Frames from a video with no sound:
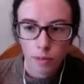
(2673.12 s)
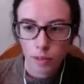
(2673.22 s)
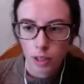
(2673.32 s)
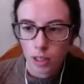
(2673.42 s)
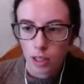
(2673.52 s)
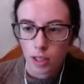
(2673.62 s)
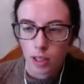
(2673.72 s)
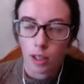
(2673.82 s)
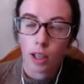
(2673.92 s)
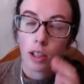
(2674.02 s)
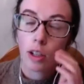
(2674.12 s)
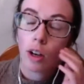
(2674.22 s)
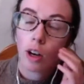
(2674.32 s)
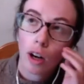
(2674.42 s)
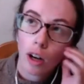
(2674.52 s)
Fantastic. And
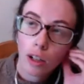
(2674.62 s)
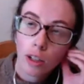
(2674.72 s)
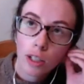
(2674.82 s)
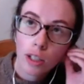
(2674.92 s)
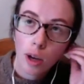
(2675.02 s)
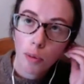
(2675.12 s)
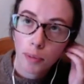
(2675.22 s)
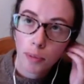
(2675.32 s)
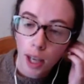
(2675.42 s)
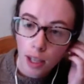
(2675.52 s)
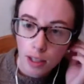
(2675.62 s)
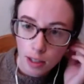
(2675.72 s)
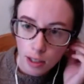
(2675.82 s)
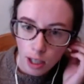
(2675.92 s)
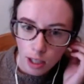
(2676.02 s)
there are some case
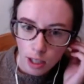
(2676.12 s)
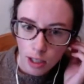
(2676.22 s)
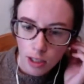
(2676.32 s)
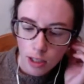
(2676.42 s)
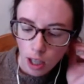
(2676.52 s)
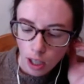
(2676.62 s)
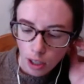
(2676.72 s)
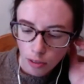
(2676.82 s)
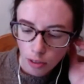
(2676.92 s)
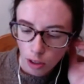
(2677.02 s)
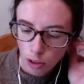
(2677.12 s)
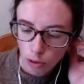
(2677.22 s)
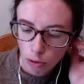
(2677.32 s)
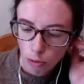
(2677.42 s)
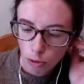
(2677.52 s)
studies that have gone
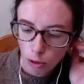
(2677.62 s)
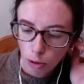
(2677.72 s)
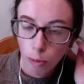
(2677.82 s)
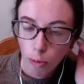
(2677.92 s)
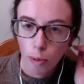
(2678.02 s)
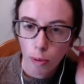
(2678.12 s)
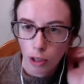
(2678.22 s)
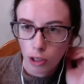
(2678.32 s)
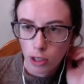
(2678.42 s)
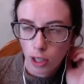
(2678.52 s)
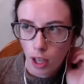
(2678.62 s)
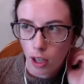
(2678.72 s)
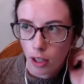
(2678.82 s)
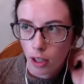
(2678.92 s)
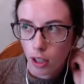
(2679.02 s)
through Watersheds
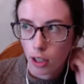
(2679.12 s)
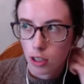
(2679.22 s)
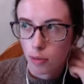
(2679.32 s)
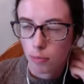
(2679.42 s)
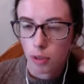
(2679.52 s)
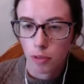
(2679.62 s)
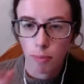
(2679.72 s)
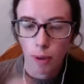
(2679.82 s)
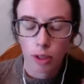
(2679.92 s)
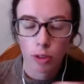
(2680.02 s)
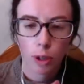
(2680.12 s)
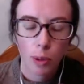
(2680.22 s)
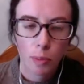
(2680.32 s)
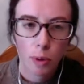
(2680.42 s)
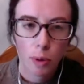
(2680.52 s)
Canada, some different
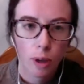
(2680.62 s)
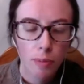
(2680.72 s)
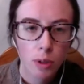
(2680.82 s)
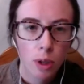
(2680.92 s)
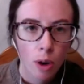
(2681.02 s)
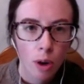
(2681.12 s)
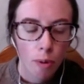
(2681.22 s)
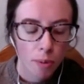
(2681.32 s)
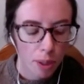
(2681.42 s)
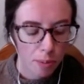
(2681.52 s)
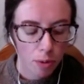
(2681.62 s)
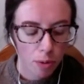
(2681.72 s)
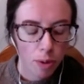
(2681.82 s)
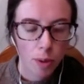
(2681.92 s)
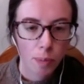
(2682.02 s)
microgrant programs where people
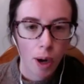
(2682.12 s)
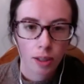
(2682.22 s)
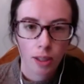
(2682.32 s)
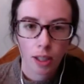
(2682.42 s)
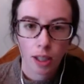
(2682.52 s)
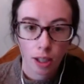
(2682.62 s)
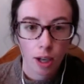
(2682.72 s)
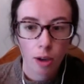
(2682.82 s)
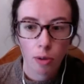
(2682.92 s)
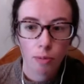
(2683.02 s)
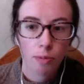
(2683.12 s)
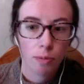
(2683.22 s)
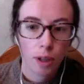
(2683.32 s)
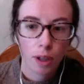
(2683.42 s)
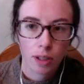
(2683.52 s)
were piling it out,
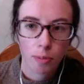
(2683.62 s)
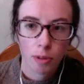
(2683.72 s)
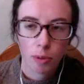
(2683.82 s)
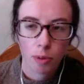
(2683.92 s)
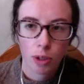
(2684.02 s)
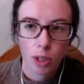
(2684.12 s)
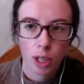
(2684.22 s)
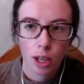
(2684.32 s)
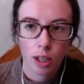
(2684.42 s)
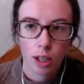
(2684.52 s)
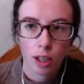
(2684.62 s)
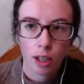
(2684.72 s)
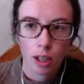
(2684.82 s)
very similar to what you're saying.